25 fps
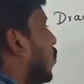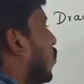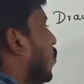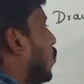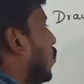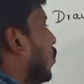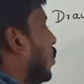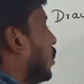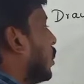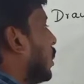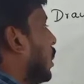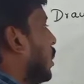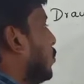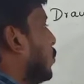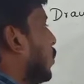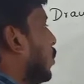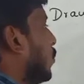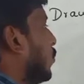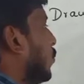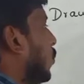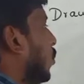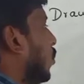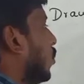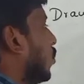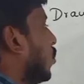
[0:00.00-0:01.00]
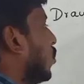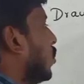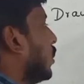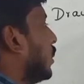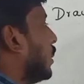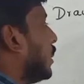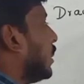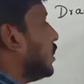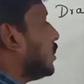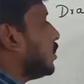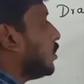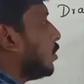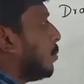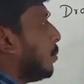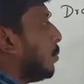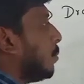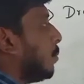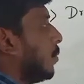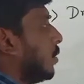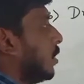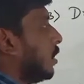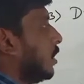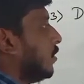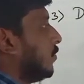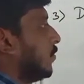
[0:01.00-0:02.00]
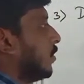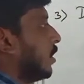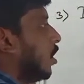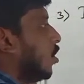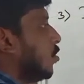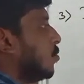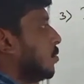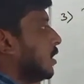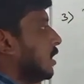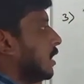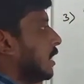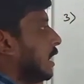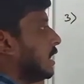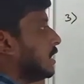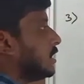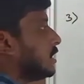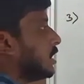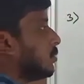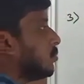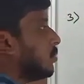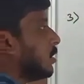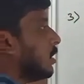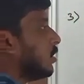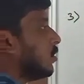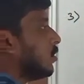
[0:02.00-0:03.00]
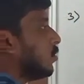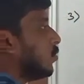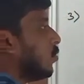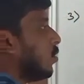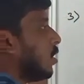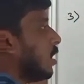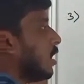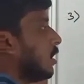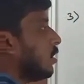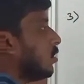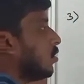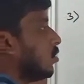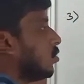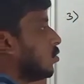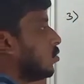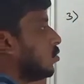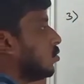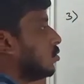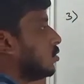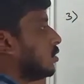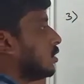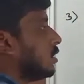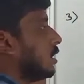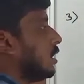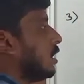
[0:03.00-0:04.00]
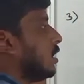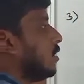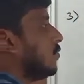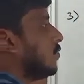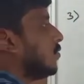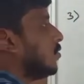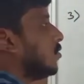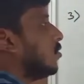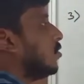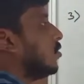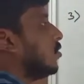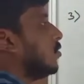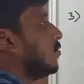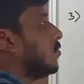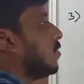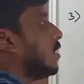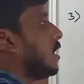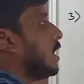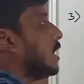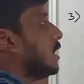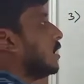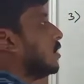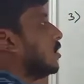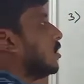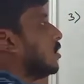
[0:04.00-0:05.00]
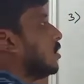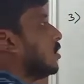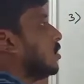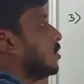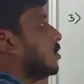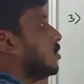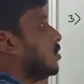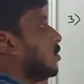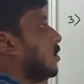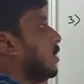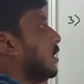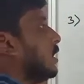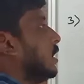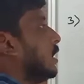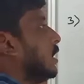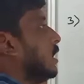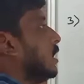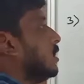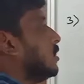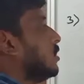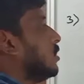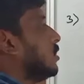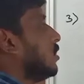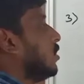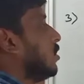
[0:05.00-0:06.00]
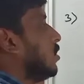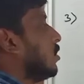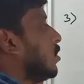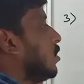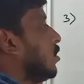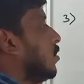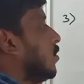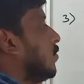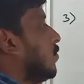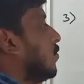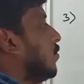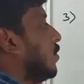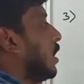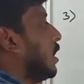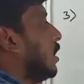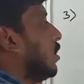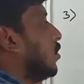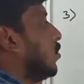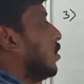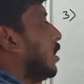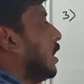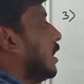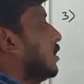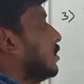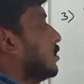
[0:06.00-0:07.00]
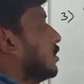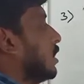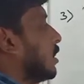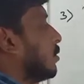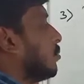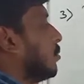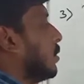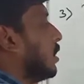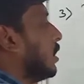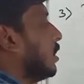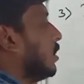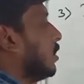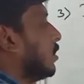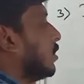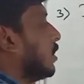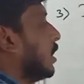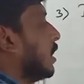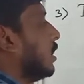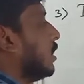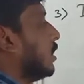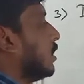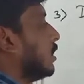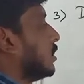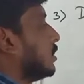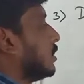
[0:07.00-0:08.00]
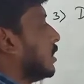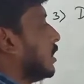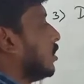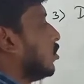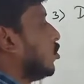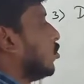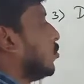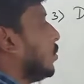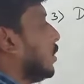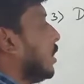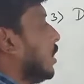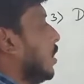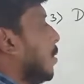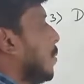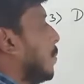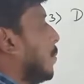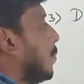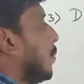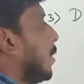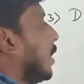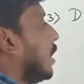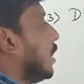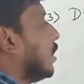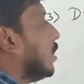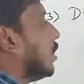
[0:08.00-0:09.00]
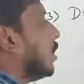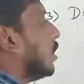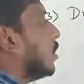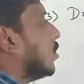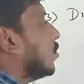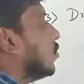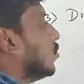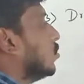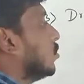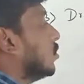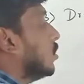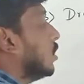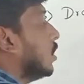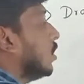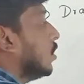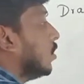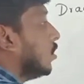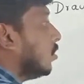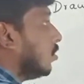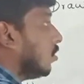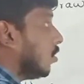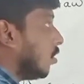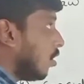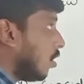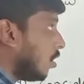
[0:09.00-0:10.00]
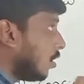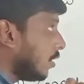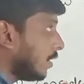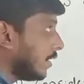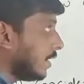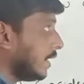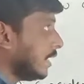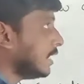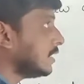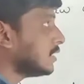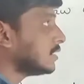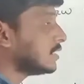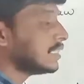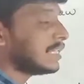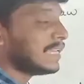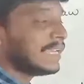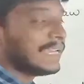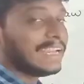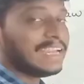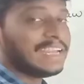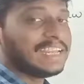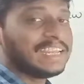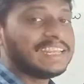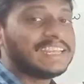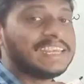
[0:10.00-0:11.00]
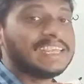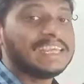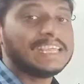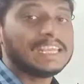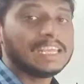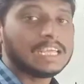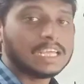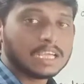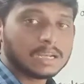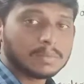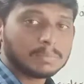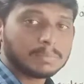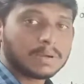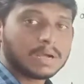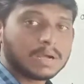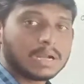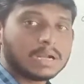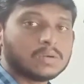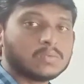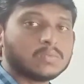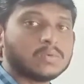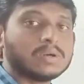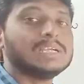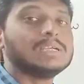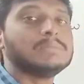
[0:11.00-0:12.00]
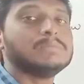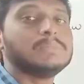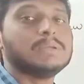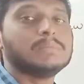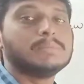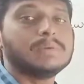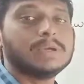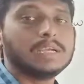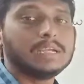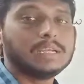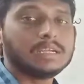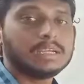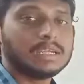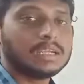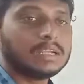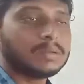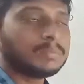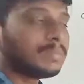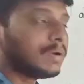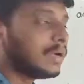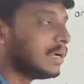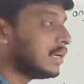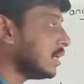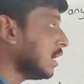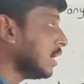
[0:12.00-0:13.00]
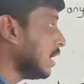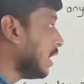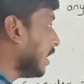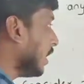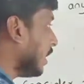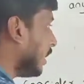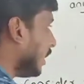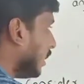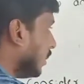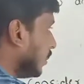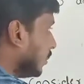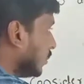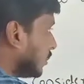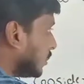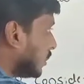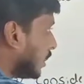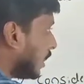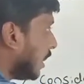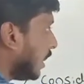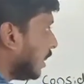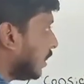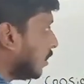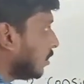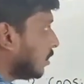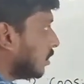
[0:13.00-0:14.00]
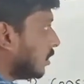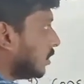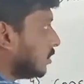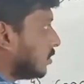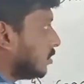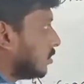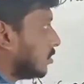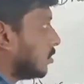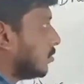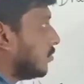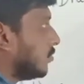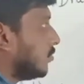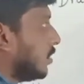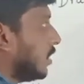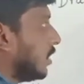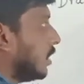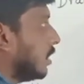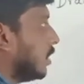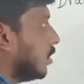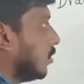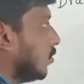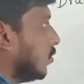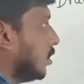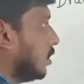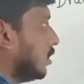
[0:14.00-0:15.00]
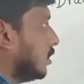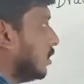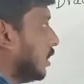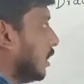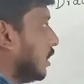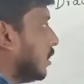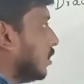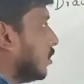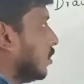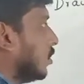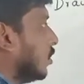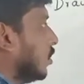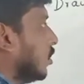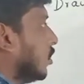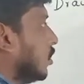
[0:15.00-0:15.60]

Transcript: What type of polygon it is? If how many line segment? 1, 2, 3, 4, 5. So it is a 5 line segment. Then it is said to be pentagon. Draw its interior part. What do you mean by interior part? Inside that figure. What is that?